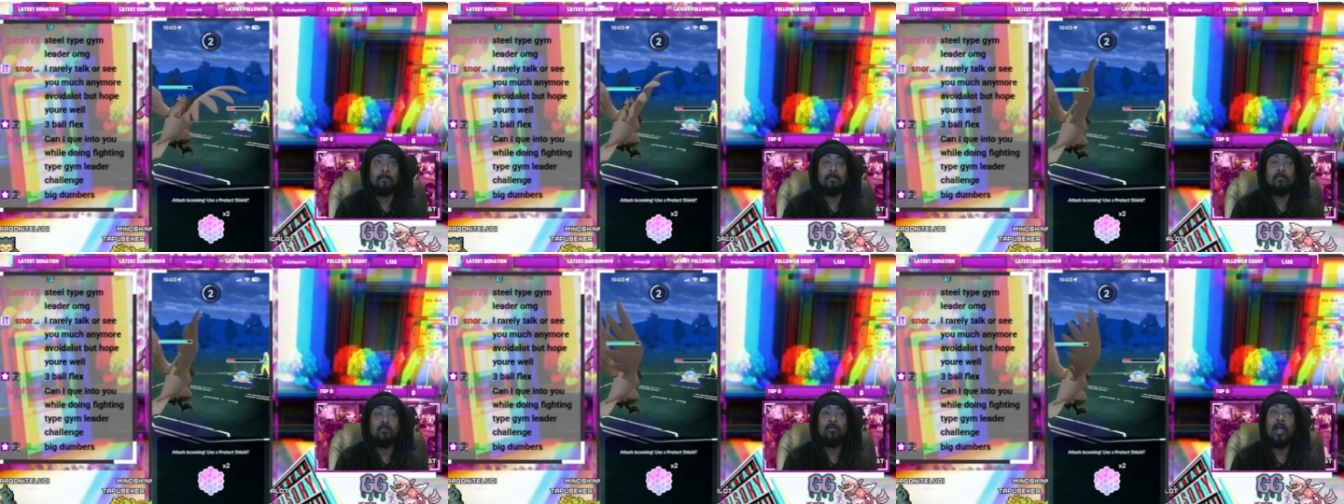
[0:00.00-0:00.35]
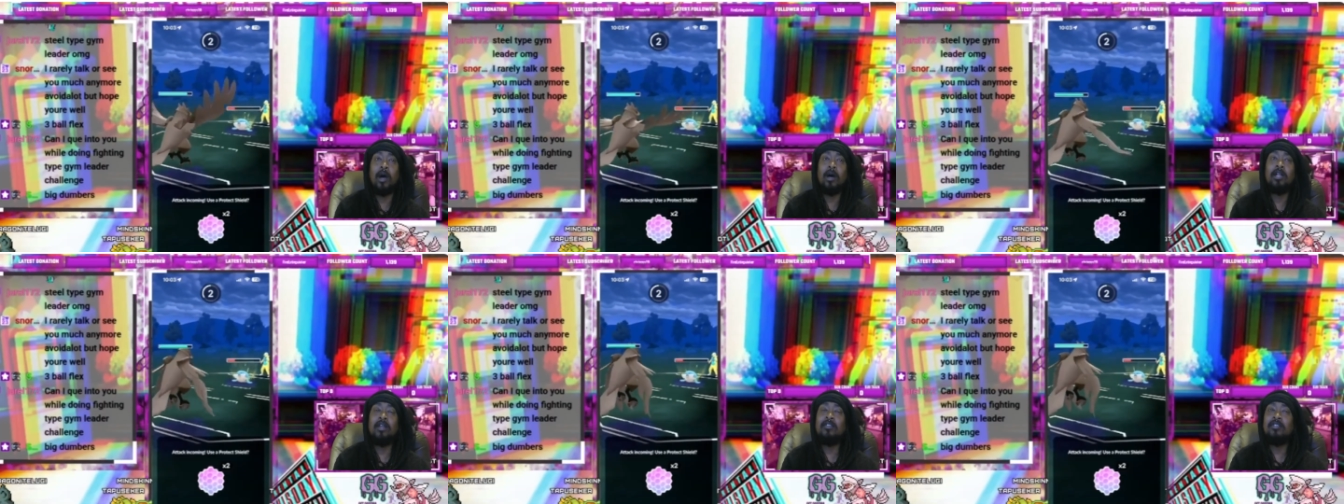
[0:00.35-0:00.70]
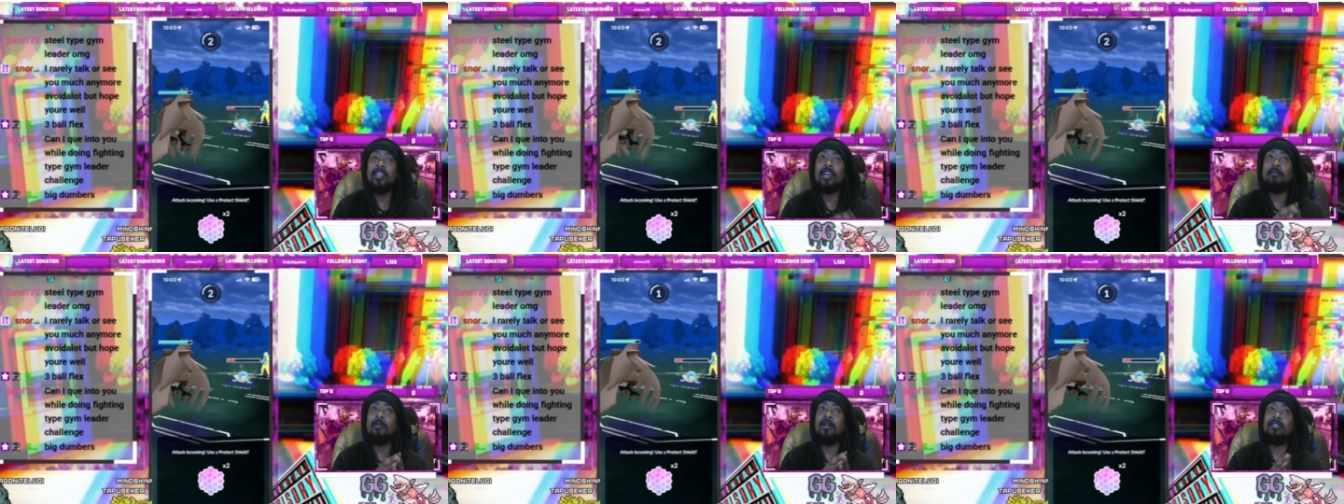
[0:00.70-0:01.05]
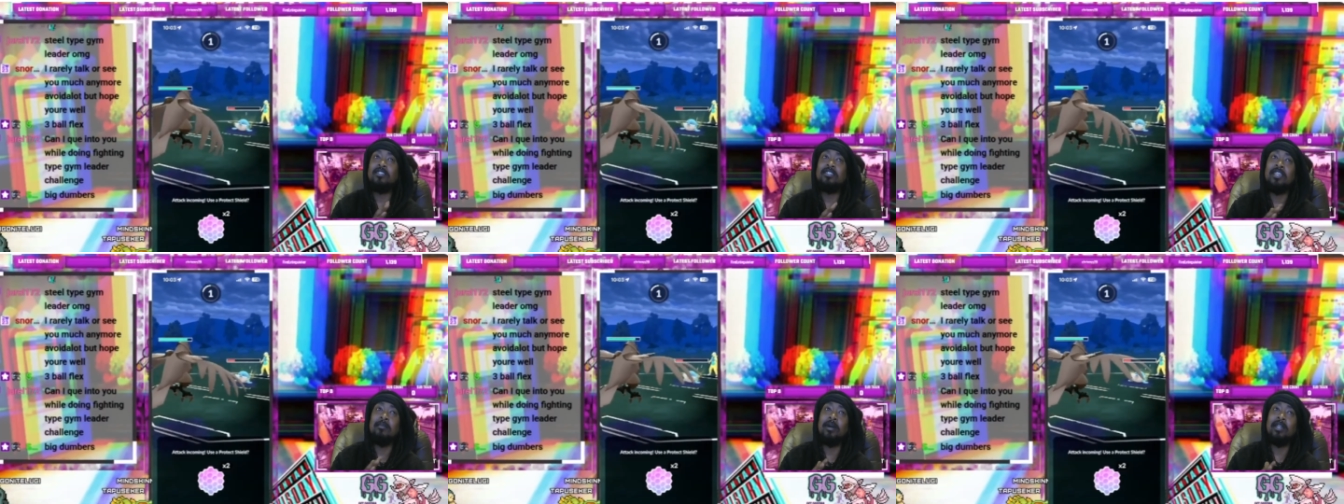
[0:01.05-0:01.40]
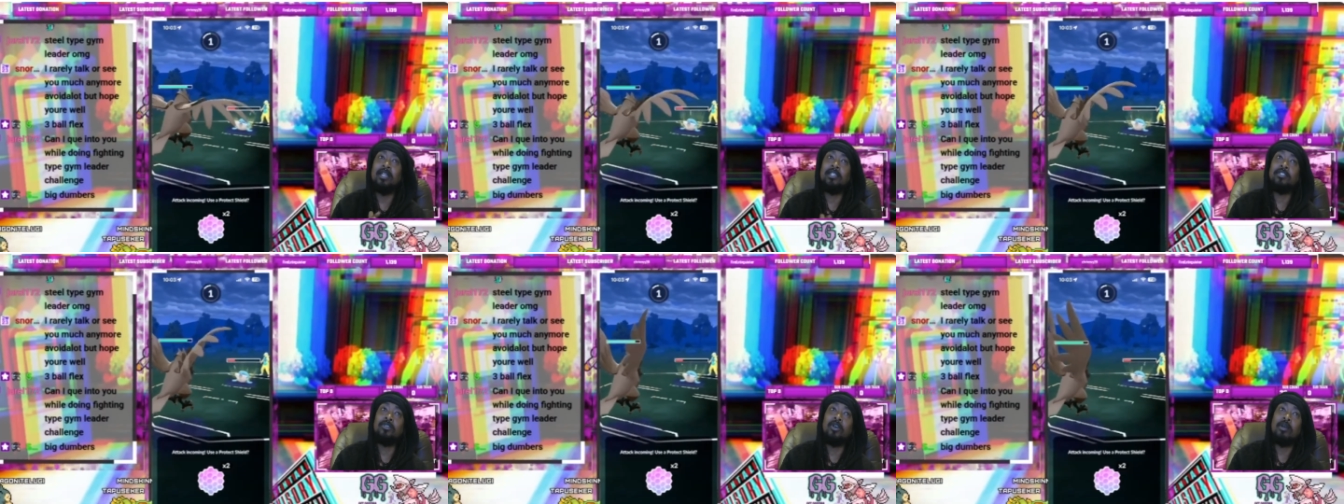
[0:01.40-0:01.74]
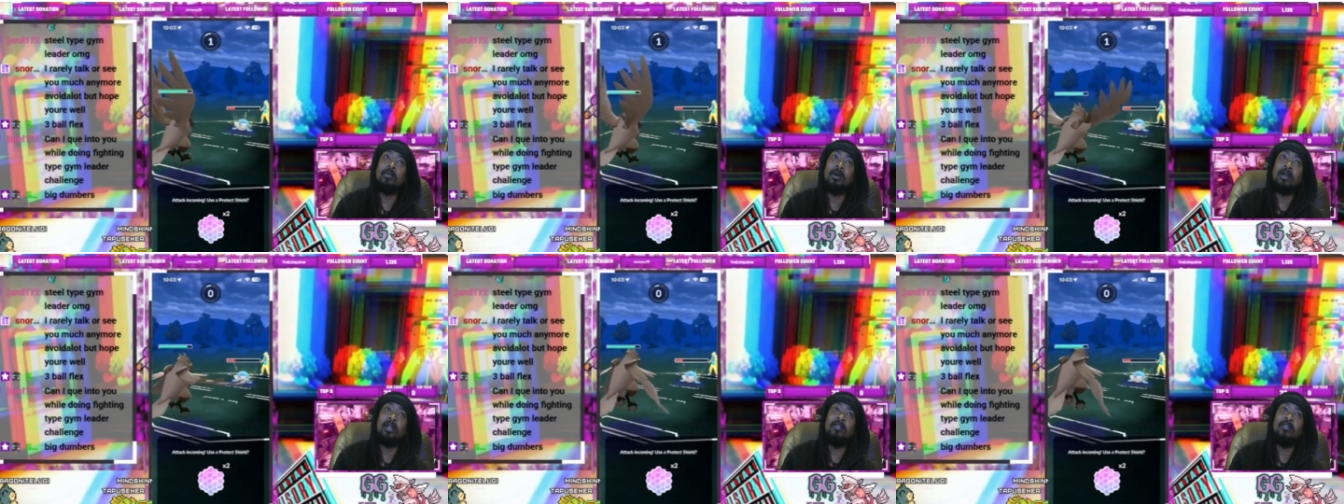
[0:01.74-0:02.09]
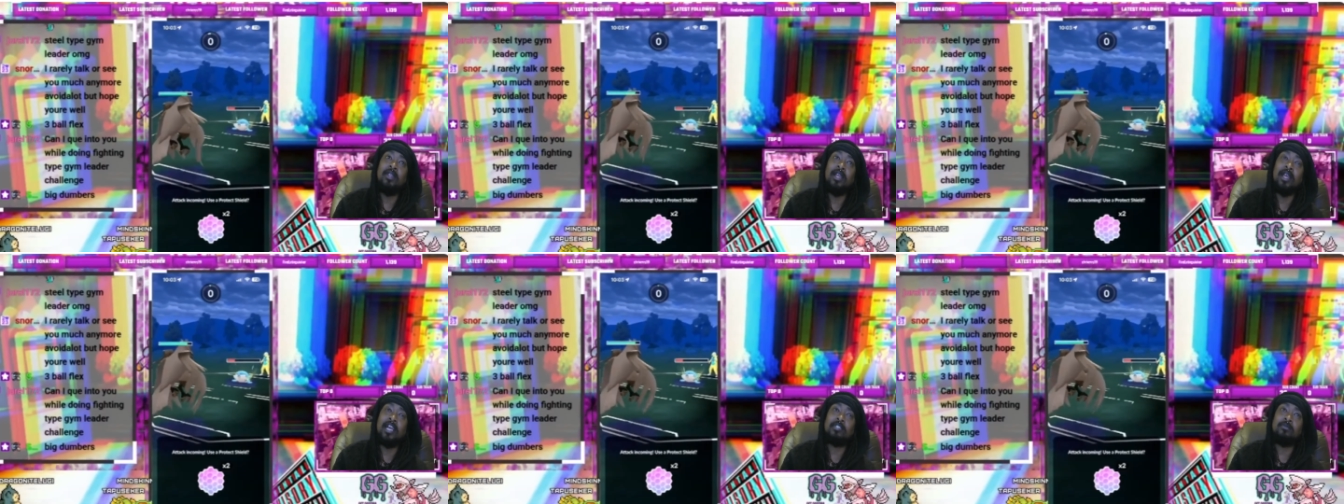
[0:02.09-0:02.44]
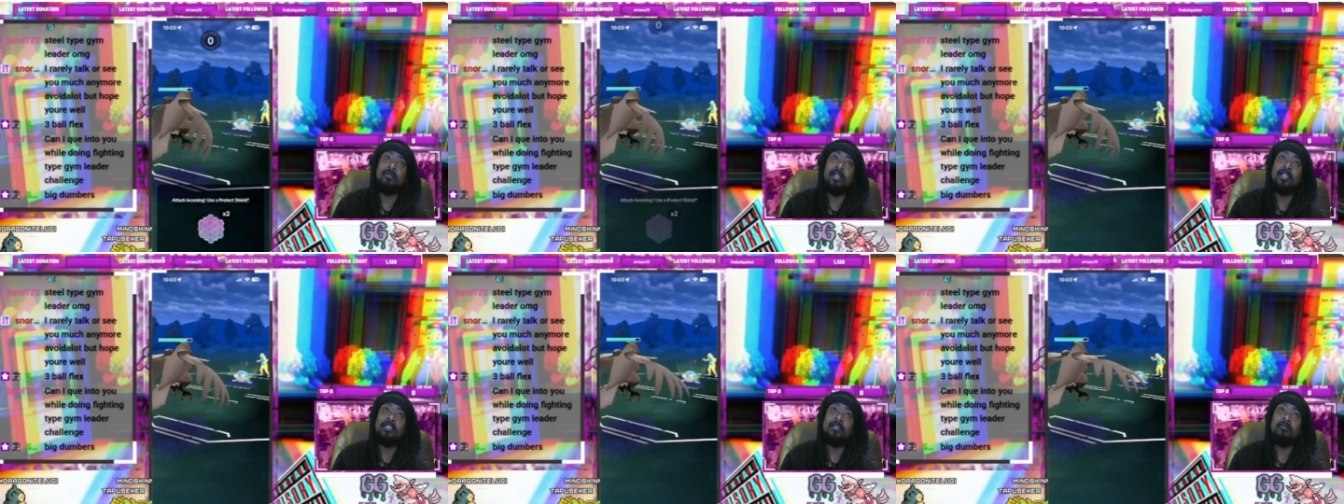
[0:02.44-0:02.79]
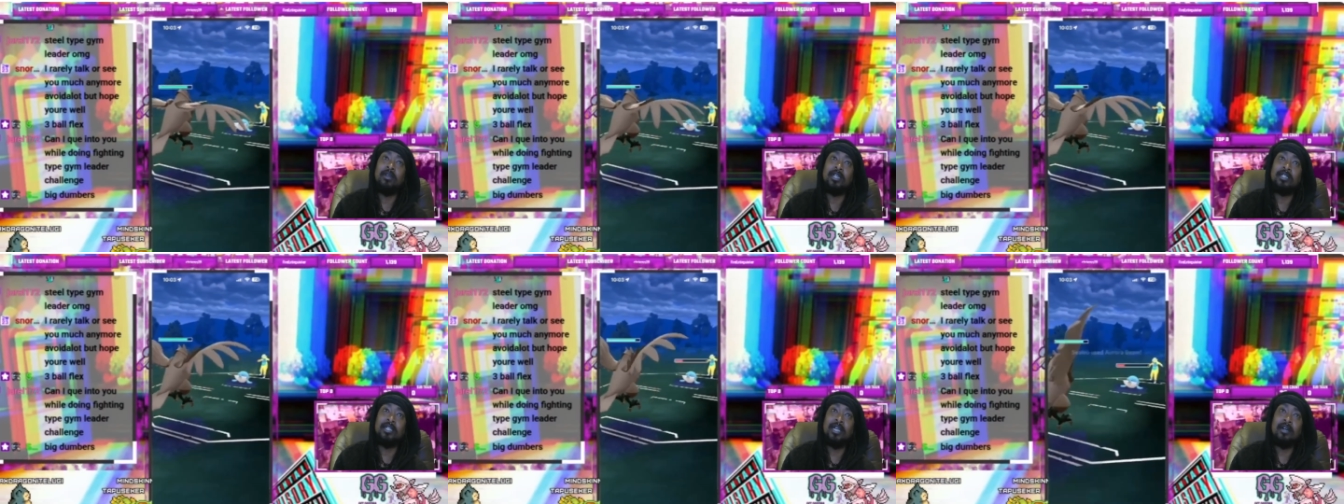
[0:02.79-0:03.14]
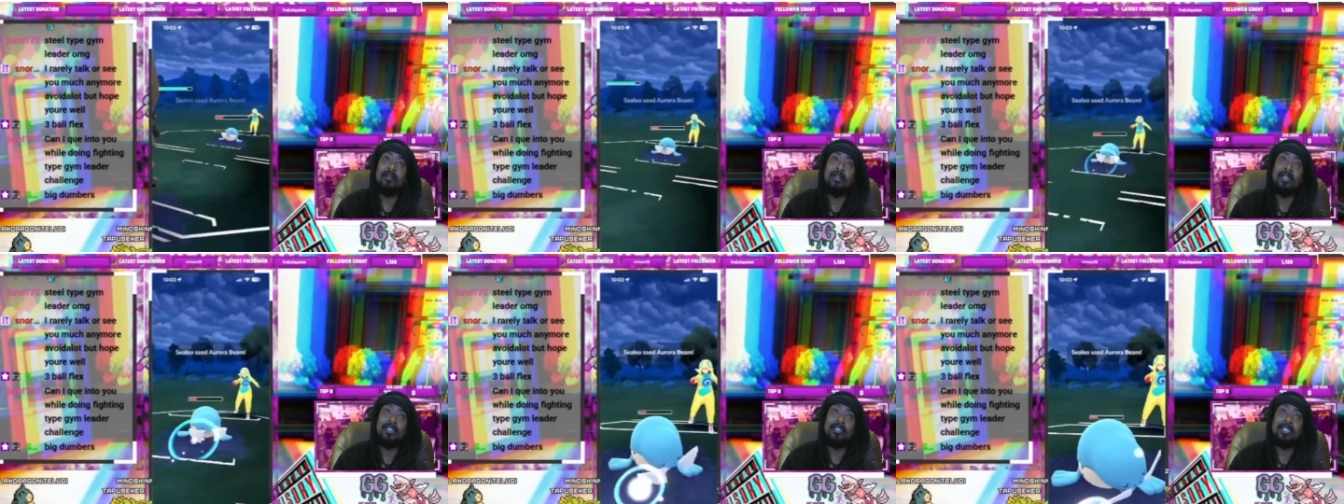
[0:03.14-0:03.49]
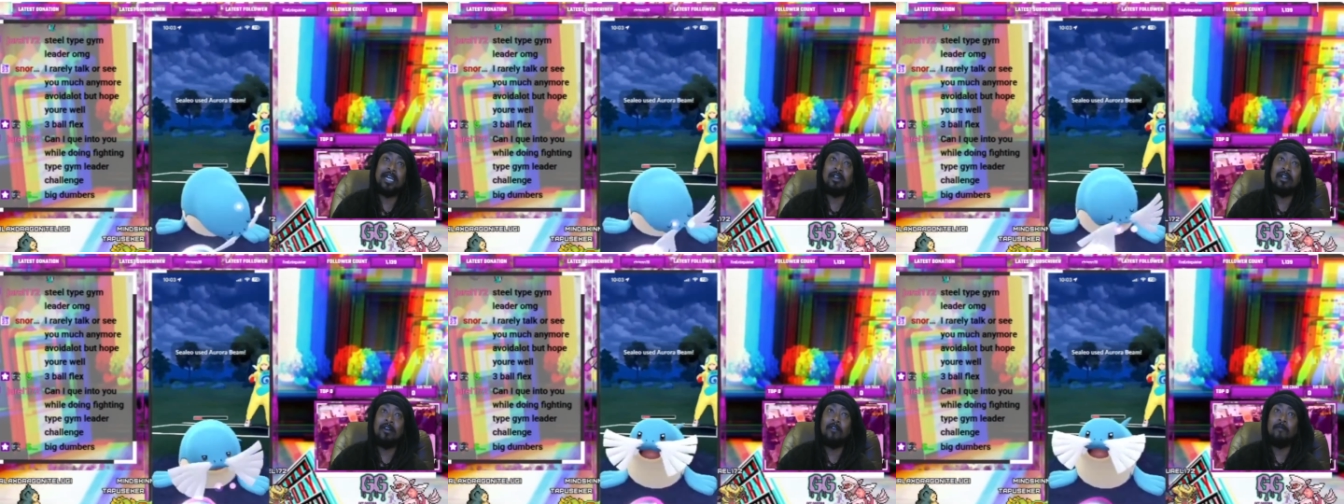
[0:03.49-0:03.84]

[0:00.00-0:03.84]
Now, another thing about this team I didn't talk about in the explanation breakdown is that